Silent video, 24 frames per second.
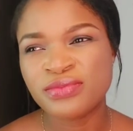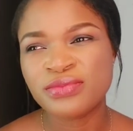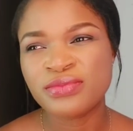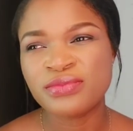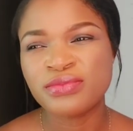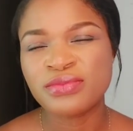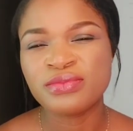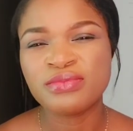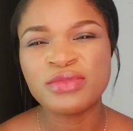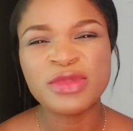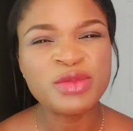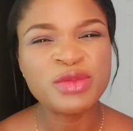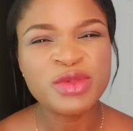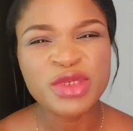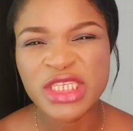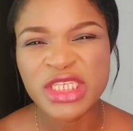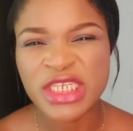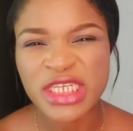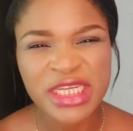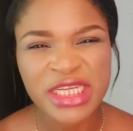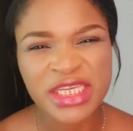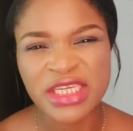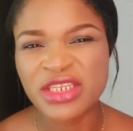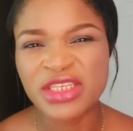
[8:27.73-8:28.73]
maybe
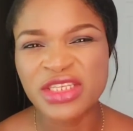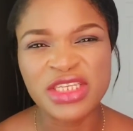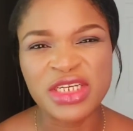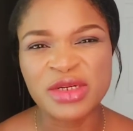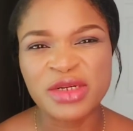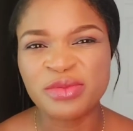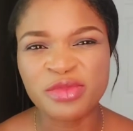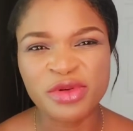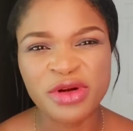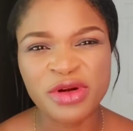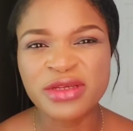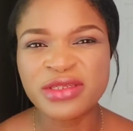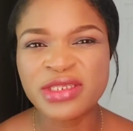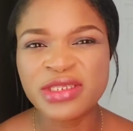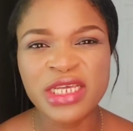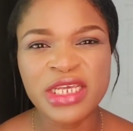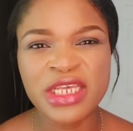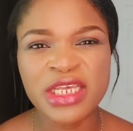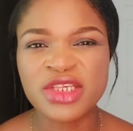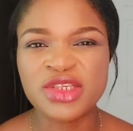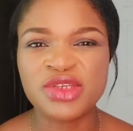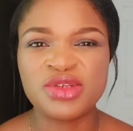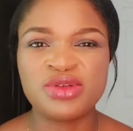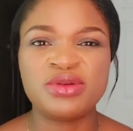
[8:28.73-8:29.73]
checking their browser
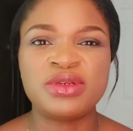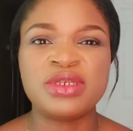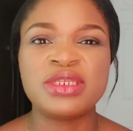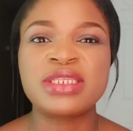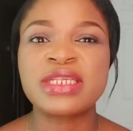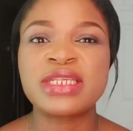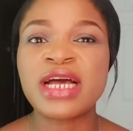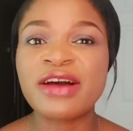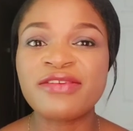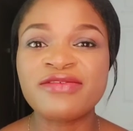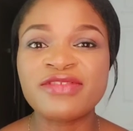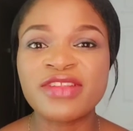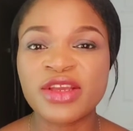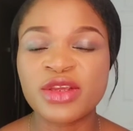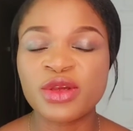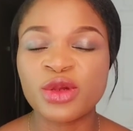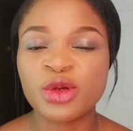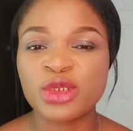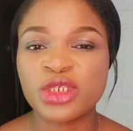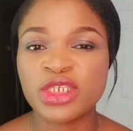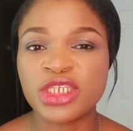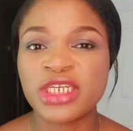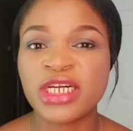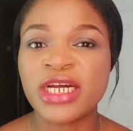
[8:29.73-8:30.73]
histories after your
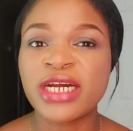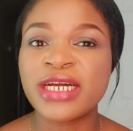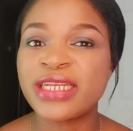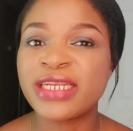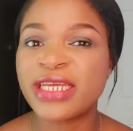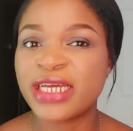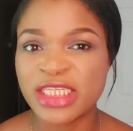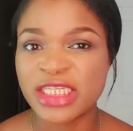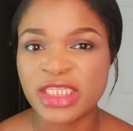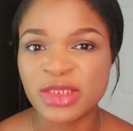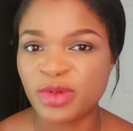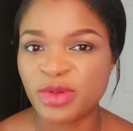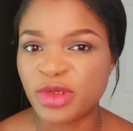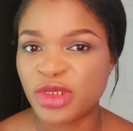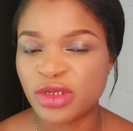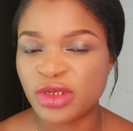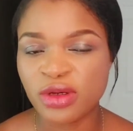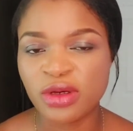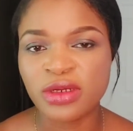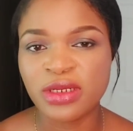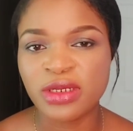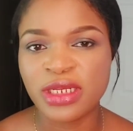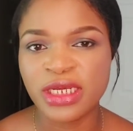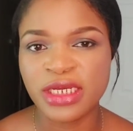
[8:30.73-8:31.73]
child has been
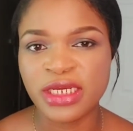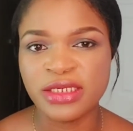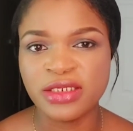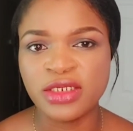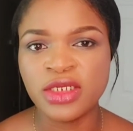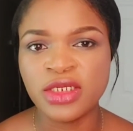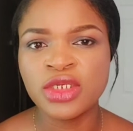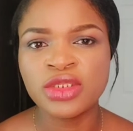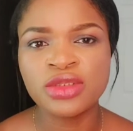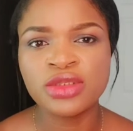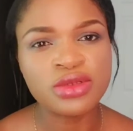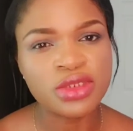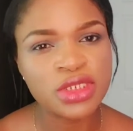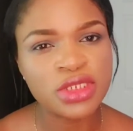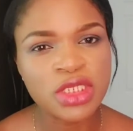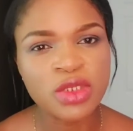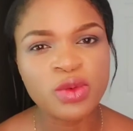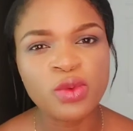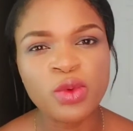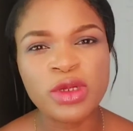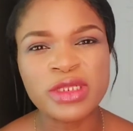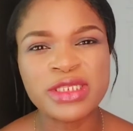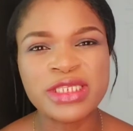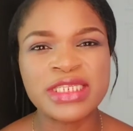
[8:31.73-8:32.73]
online to see
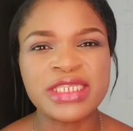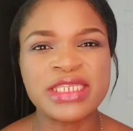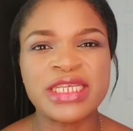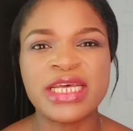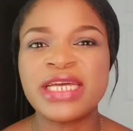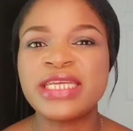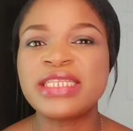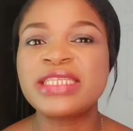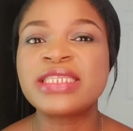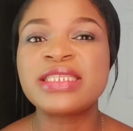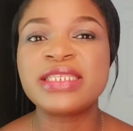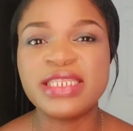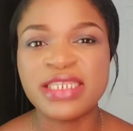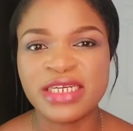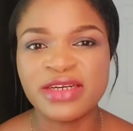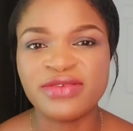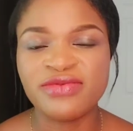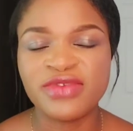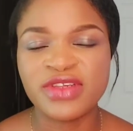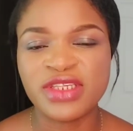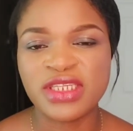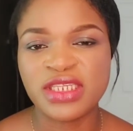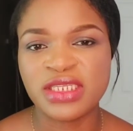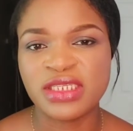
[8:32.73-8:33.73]
what sites they are
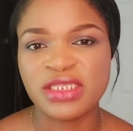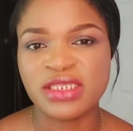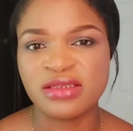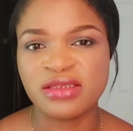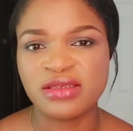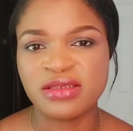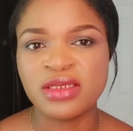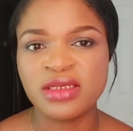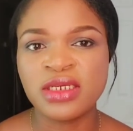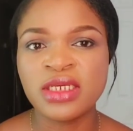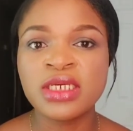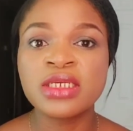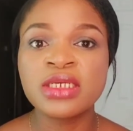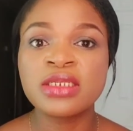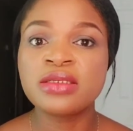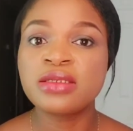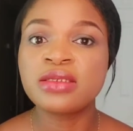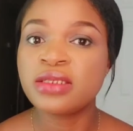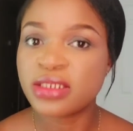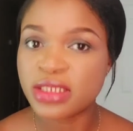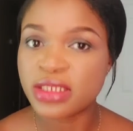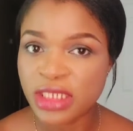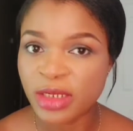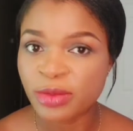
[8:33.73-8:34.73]
visiting.
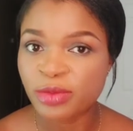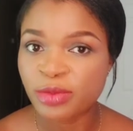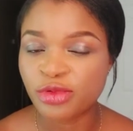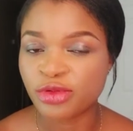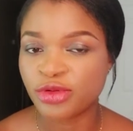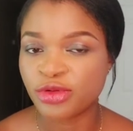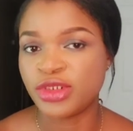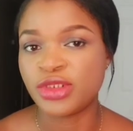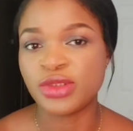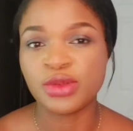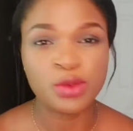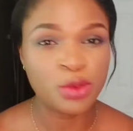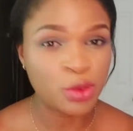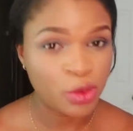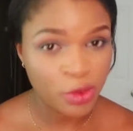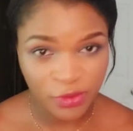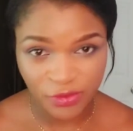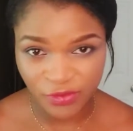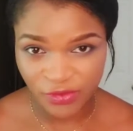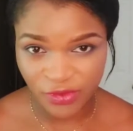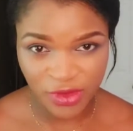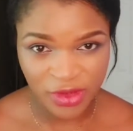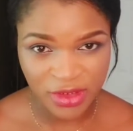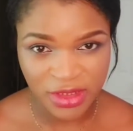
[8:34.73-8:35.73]
This approach
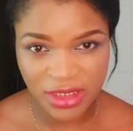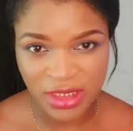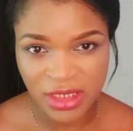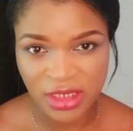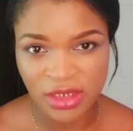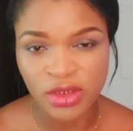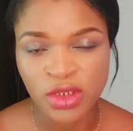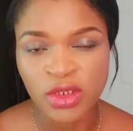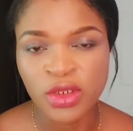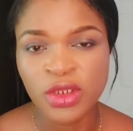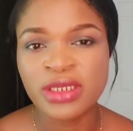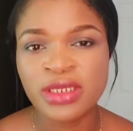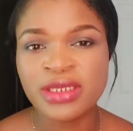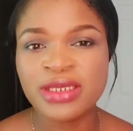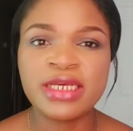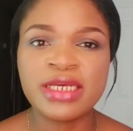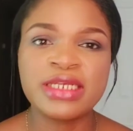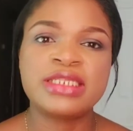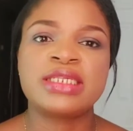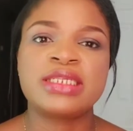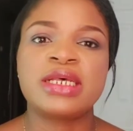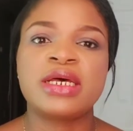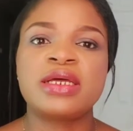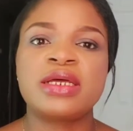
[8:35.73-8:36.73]
obviously gets
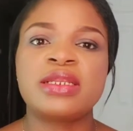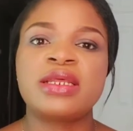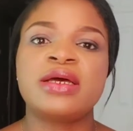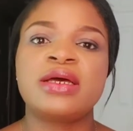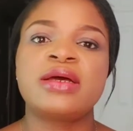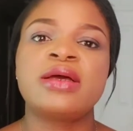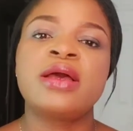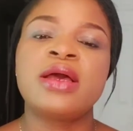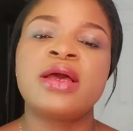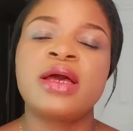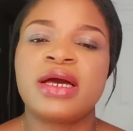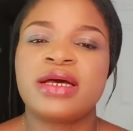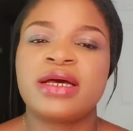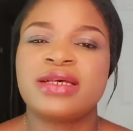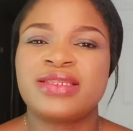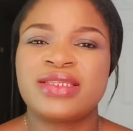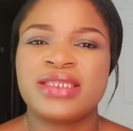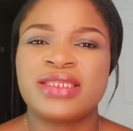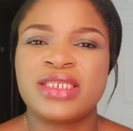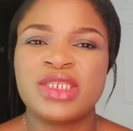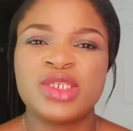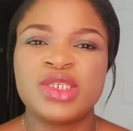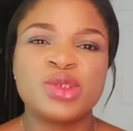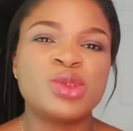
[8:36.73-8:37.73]
harder as
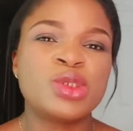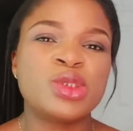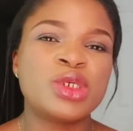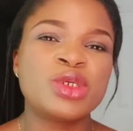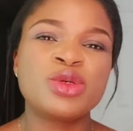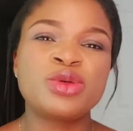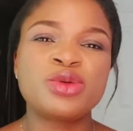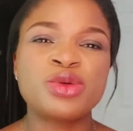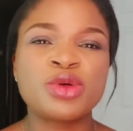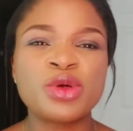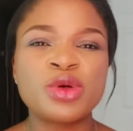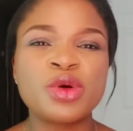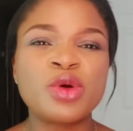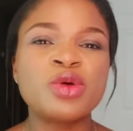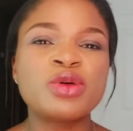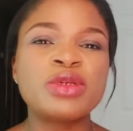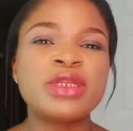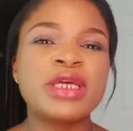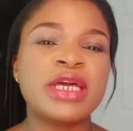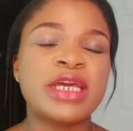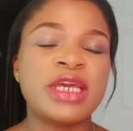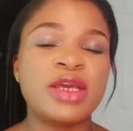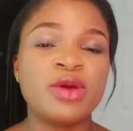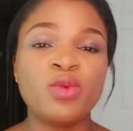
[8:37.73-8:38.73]
children grow older
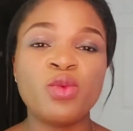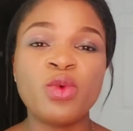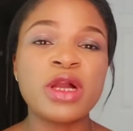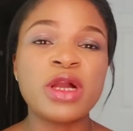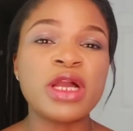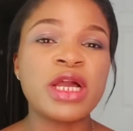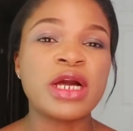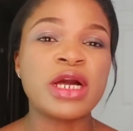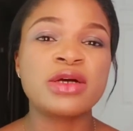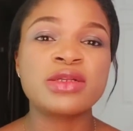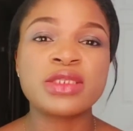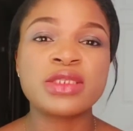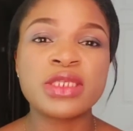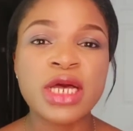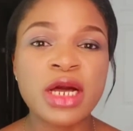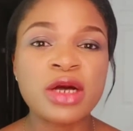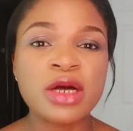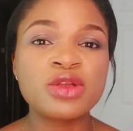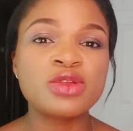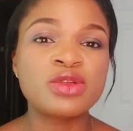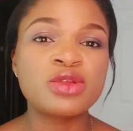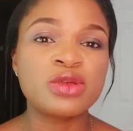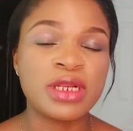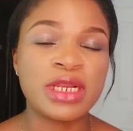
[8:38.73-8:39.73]
and work out how
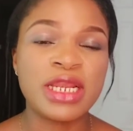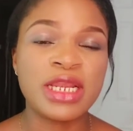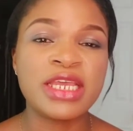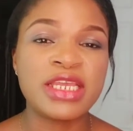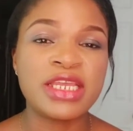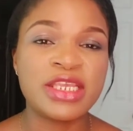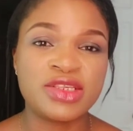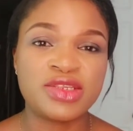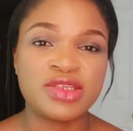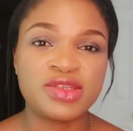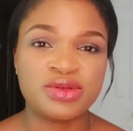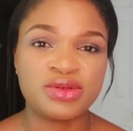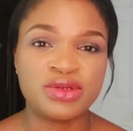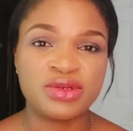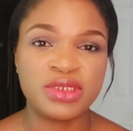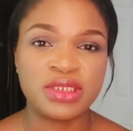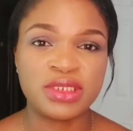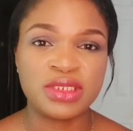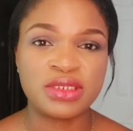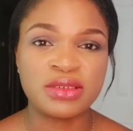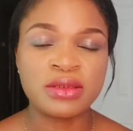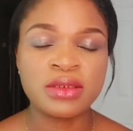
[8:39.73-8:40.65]
to clear histories.